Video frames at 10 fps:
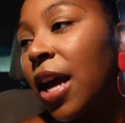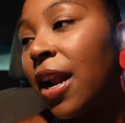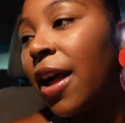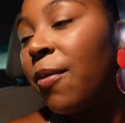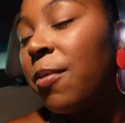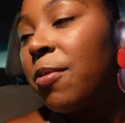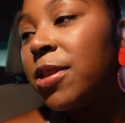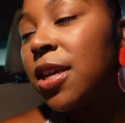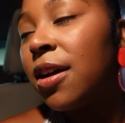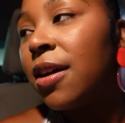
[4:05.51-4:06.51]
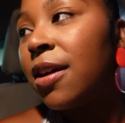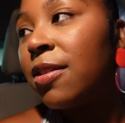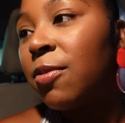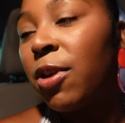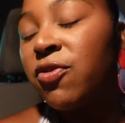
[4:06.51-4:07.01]
kind of like when we went to
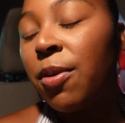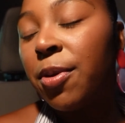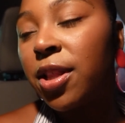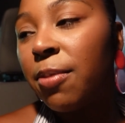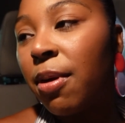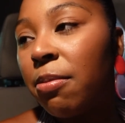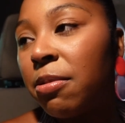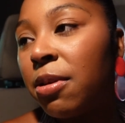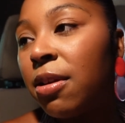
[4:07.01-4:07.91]
the place for your birthday, probably.